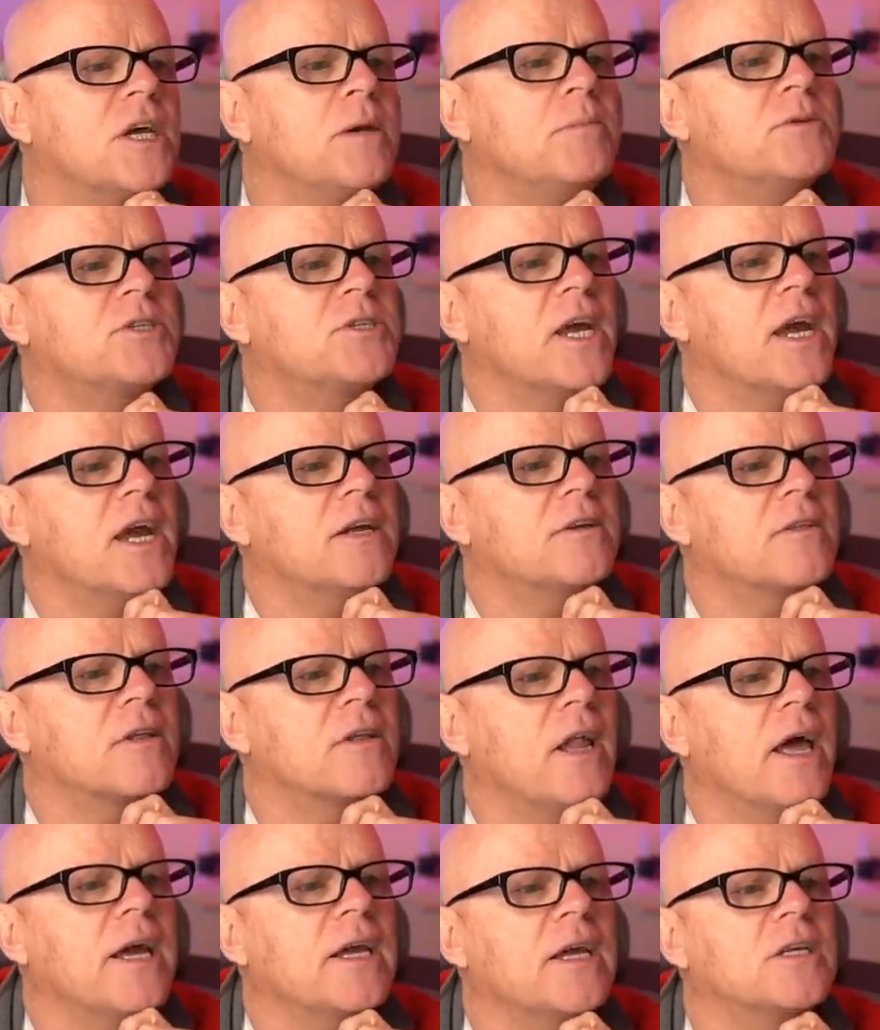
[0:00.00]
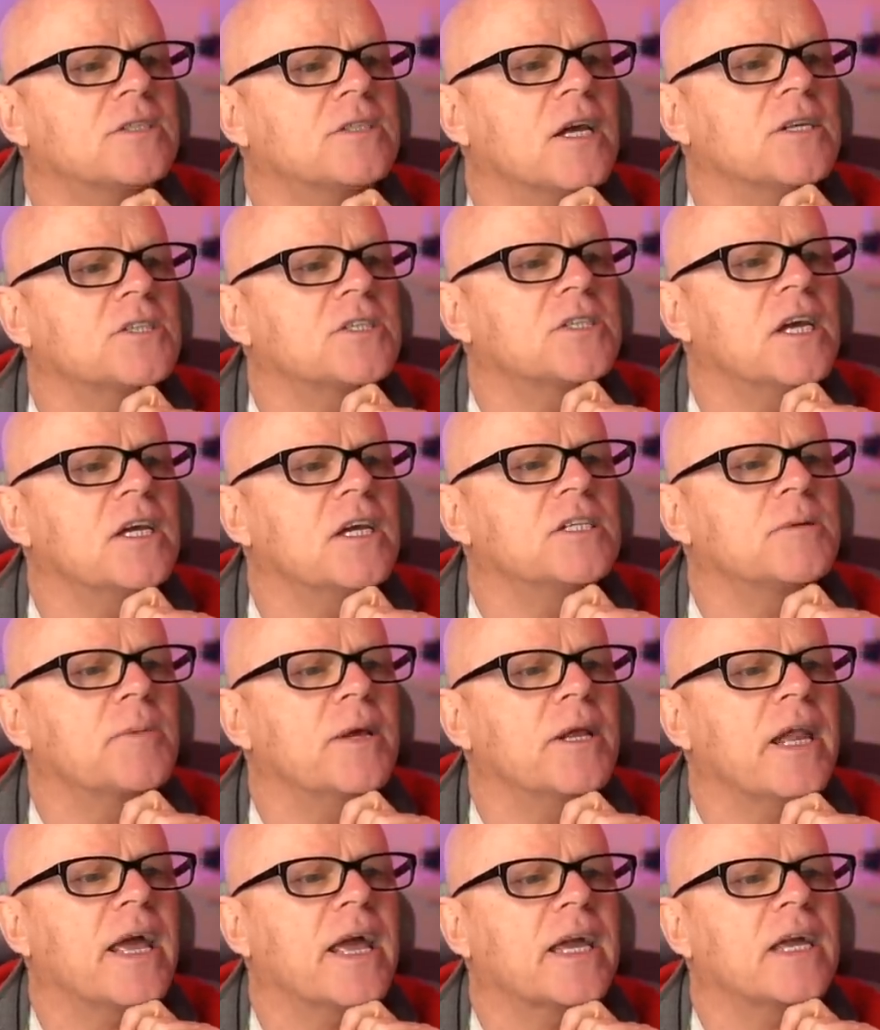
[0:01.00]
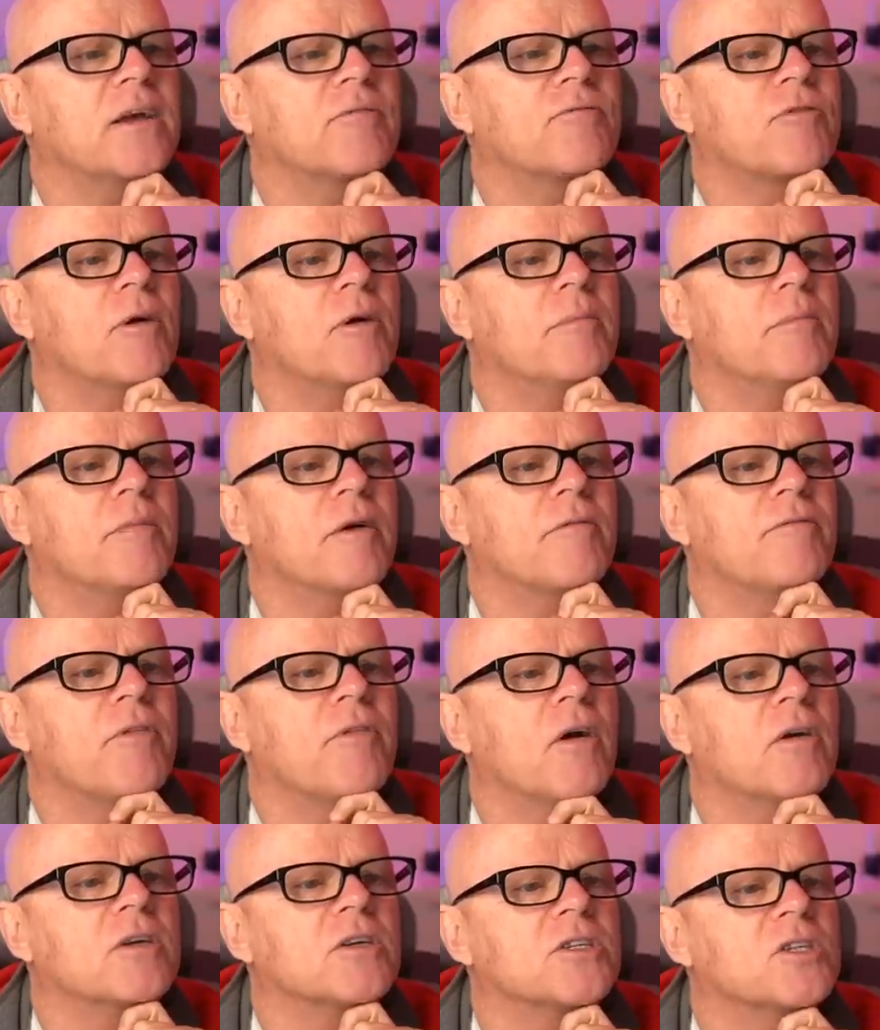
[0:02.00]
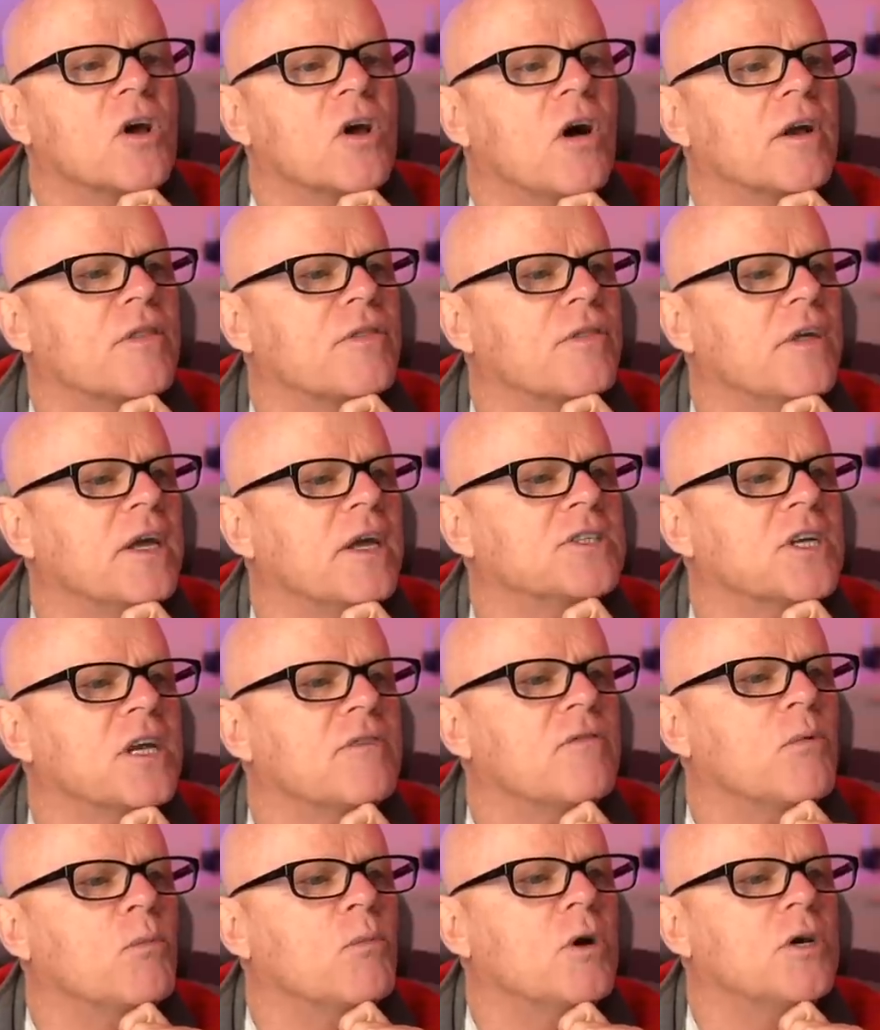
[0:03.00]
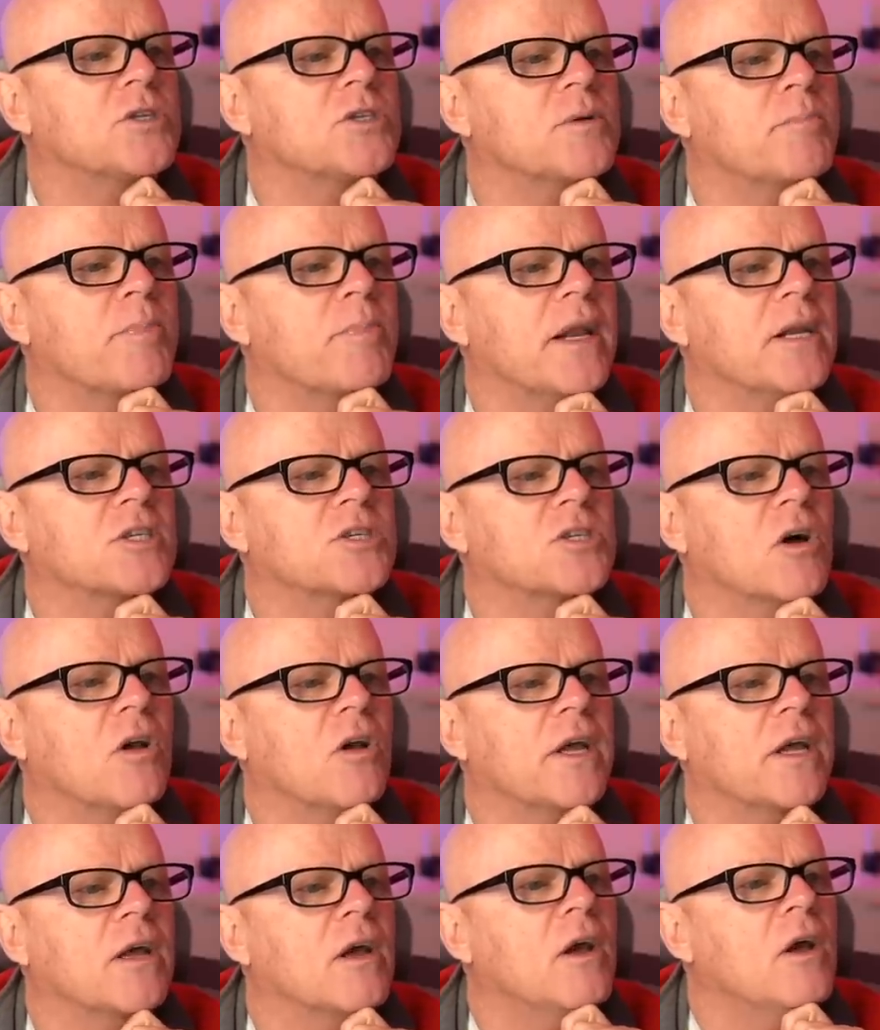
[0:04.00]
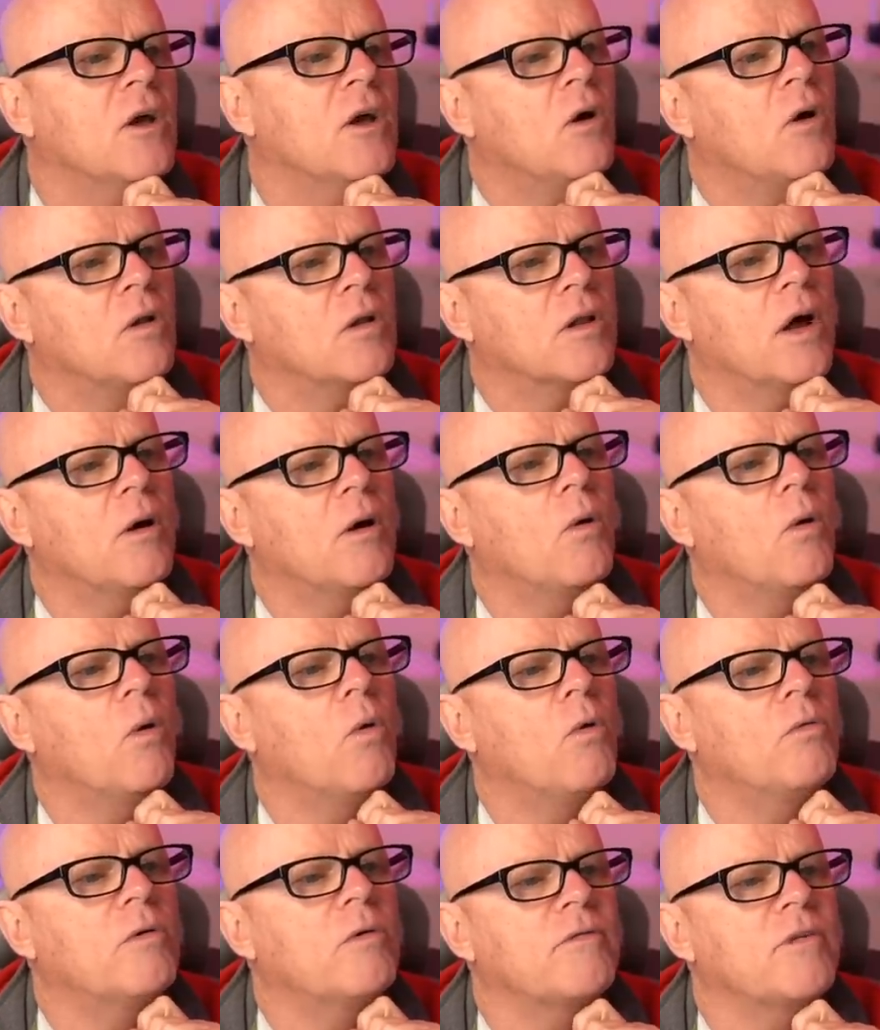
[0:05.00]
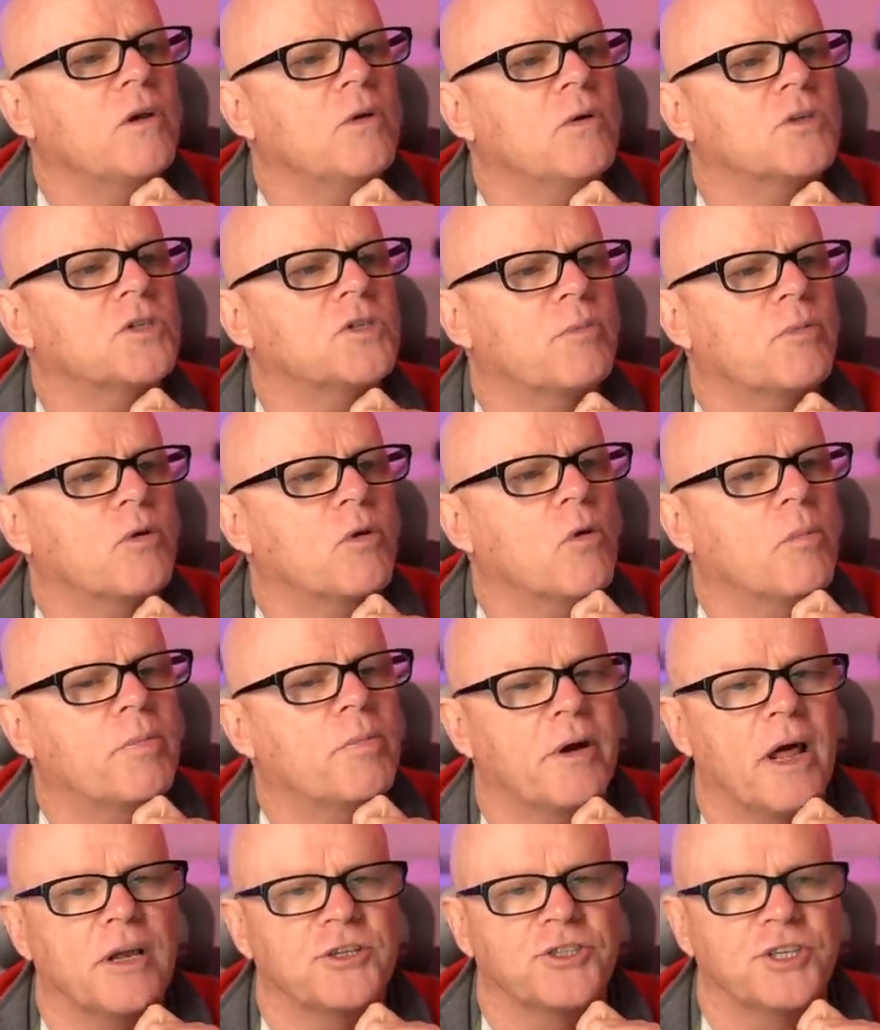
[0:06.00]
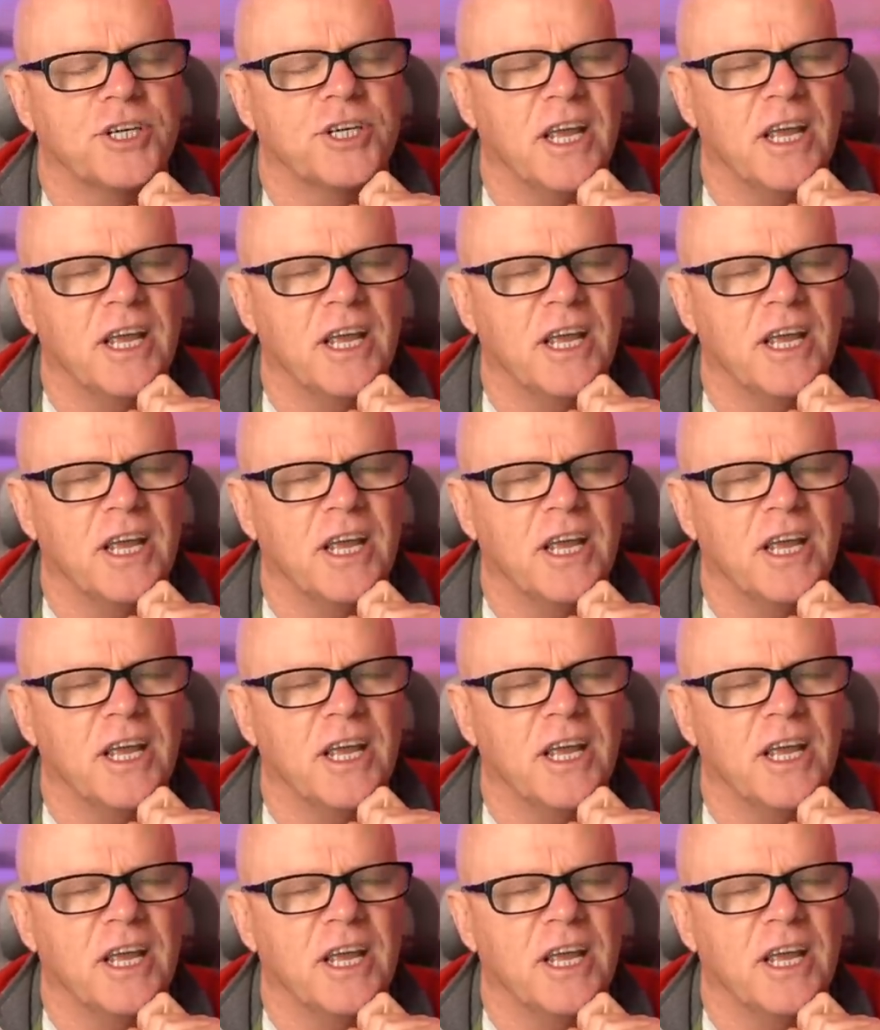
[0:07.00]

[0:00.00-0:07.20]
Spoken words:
said, the Leica does seem to be lacking from the focus side of things, even worse than Panasonic, although all reviews are pure production.